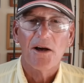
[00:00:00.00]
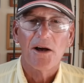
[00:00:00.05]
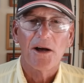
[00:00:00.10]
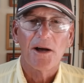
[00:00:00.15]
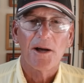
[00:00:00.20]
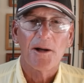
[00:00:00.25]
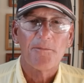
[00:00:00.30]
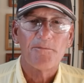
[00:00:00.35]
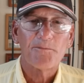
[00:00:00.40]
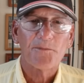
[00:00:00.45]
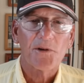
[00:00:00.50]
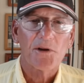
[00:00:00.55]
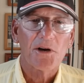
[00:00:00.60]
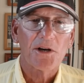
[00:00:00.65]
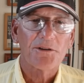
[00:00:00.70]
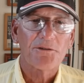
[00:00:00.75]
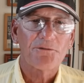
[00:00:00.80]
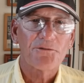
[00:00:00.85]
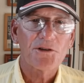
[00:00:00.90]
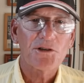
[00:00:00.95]

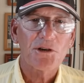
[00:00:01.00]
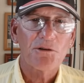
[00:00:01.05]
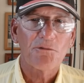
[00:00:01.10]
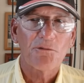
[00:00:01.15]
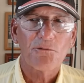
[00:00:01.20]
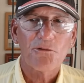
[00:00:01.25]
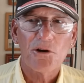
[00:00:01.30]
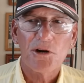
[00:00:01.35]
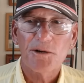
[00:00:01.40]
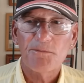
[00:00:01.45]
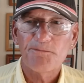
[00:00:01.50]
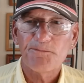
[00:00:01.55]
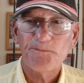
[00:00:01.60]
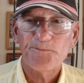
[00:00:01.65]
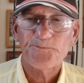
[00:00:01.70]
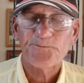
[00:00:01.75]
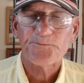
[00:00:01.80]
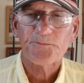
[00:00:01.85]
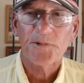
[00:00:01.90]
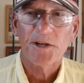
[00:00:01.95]
On the fishing front,
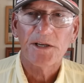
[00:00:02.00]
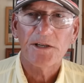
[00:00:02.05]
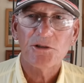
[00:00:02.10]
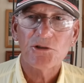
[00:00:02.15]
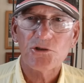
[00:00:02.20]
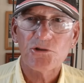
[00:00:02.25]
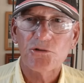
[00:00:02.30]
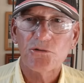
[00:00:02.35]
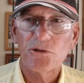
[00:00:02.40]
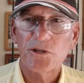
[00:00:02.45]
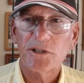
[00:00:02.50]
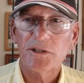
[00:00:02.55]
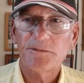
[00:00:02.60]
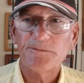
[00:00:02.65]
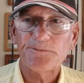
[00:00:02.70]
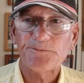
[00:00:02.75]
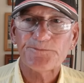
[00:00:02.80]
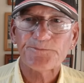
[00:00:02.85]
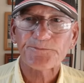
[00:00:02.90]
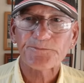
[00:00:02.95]
inshore,
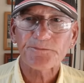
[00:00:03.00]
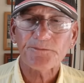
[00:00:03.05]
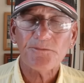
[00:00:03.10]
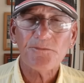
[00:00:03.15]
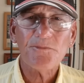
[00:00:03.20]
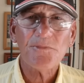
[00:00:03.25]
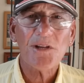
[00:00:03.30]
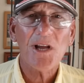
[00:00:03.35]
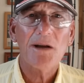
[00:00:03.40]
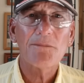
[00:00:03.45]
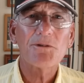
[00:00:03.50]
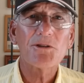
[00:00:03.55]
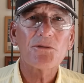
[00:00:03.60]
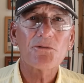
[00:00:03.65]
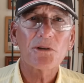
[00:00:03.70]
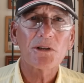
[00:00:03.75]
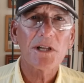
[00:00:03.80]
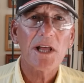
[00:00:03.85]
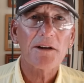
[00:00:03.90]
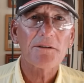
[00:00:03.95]
I've been
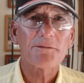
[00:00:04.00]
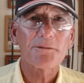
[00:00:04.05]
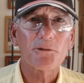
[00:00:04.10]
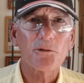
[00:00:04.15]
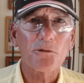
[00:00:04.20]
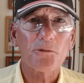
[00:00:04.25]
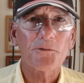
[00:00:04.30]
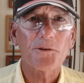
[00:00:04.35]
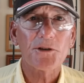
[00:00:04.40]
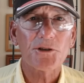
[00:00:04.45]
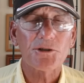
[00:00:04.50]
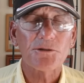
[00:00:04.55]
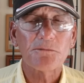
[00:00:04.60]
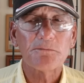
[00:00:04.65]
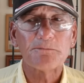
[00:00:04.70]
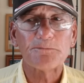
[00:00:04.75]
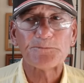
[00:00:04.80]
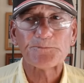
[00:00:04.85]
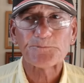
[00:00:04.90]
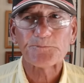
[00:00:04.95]
doing a lot of fluke
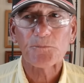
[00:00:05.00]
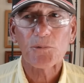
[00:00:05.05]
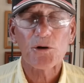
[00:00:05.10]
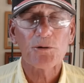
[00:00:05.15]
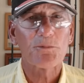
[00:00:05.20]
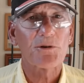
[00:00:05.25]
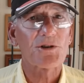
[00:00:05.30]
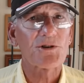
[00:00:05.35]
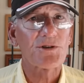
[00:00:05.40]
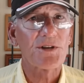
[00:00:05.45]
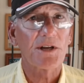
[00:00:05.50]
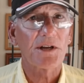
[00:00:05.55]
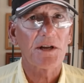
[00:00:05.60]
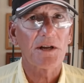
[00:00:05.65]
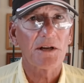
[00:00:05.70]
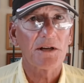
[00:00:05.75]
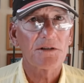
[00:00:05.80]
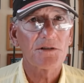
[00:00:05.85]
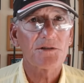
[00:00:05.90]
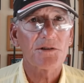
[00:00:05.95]
fishing, pretty much
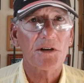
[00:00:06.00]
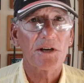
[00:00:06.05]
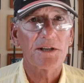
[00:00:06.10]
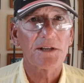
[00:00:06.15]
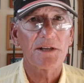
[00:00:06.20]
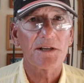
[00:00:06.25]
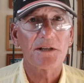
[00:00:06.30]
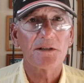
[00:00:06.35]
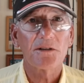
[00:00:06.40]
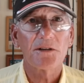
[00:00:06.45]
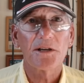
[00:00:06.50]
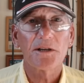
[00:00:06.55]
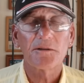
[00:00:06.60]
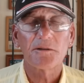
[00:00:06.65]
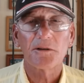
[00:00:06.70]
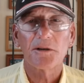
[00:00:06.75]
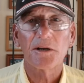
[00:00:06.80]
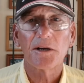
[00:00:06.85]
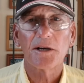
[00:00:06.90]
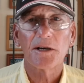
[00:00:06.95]
sticking inside the
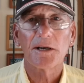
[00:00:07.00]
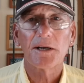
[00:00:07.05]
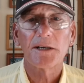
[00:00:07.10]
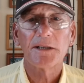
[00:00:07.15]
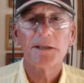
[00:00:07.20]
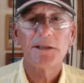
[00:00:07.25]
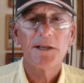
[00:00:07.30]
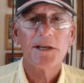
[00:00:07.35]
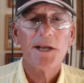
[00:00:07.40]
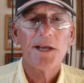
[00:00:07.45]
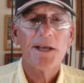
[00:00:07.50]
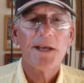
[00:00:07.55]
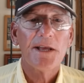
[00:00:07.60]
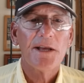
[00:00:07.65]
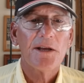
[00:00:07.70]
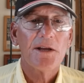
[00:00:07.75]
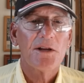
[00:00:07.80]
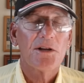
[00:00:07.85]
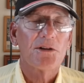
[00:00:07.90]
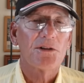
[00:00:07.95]
inlet.
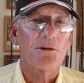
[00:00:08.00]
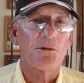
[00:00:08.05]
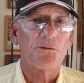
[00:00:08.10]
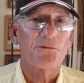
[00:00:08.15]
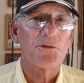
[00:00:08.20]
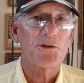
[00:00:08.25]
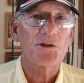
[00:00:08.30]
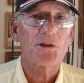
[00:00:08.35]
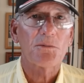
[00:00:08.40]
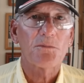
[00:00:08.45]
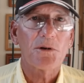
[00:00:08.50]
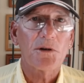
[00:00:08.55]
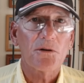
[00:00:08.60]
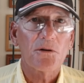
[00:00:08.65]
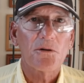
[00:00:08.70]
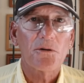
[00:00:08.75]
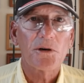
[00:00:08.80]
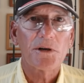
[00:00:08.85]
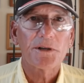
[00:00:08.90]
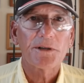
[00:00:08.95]
There are fish to be
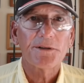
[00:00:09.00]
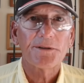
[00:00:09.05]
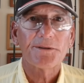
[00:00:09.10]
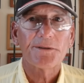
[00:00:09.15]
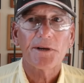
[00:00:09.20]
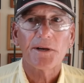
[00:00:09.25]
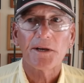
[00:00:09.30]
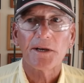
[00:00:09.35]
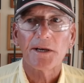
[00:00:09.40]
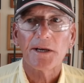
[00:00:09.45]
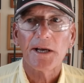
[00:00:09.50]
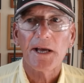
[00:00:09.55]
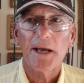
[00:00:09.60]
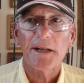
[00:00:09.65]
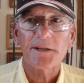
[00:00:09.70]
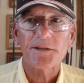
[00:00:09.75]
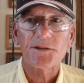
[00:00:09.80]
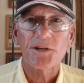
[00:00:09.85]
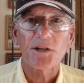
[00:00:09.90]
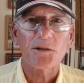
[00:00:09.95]
caught. I
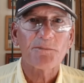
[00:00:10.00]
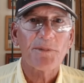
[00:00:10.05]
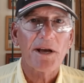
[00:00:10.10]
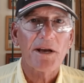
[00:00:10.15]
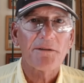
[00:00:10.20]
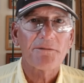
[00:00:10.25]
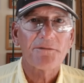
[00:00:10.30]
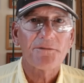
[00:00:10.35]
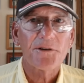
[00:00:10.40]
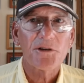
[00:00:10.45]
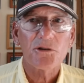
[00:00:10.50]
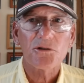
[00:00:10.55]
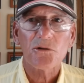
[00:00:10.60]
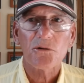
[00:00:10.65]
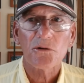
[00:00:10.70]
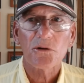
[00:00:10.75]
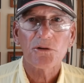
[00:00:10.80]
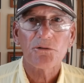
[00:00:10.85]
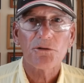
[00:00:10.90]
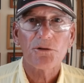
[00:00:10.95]
had a 6-pound fish
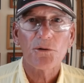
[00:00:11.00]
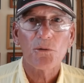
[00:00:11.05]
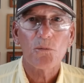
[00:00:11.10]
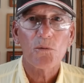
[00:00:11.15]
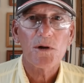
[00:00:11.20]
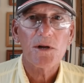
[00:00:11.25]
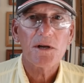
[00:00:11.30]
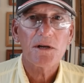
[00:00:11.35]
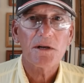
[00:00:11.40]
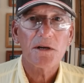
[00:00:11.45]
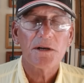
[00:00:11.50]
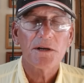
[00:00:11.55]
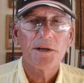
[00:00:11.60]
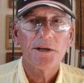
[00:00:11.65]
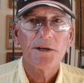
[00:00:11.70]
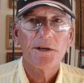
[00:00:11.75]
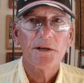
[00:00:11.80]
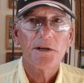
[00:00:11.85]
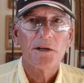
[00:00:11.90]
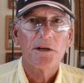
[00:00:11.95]
earlier in the week,
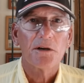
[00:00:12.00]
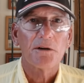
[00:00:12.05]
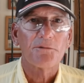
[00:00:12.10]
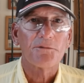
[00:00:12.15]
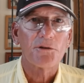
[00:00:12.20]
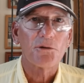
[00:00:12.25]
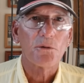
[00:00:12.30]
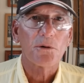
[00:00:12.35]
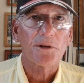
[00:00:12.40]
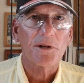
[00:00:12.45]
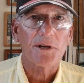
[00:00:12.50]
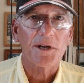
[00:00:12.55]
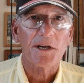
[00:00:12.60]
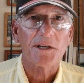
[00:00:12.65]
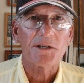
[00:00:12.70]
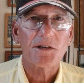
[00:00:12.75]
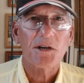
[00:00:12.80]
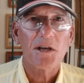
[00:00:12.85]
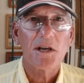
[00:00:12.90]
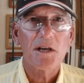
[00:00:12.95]
a few other
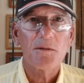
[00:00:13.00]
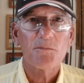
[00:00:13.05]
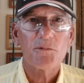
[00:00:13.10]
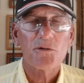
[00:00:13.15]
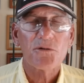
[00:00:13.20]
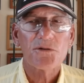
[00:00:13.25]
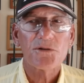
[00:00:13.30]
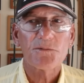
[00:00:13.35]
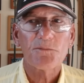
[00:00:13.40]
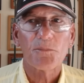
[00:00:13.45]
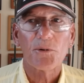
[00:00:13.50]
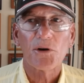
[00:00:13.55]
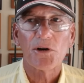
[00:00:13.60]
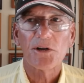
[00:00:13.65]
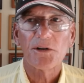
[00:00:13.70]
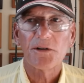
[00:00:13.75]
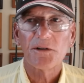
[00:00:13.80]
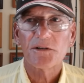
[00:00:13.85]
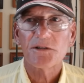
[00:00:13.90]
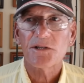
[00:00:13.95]
nice keepers,
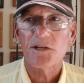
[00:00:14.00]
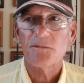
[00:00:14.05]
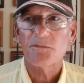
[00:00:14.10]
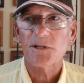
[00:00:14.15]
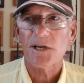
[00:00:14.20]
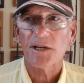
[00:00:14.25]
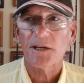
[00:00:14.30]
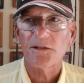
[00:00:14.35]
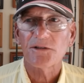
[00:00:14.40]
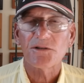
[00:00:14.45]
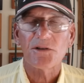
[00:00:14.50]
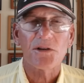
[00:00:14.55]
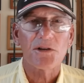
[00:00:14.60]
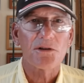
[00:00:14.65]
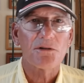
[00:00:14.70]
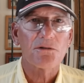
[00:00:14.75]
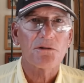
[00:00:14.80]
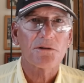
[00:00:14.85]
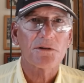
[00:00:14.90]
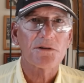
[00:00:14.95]
but it seems like it's the
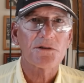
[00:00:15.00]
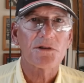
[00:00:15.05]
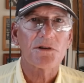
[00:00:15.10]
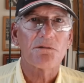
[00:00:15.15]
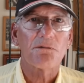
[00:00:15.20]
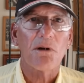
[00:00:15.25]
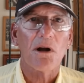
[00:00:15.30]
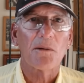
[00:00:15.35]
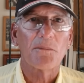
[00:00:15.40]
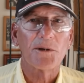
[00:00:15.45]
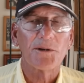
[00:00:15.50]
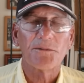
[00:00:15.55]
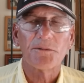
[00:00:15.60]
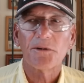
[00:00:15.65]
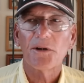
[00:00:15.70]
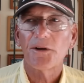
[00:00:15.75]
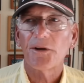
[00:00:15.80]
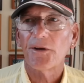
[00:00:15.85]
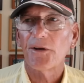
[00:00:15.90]
year of the sea robin.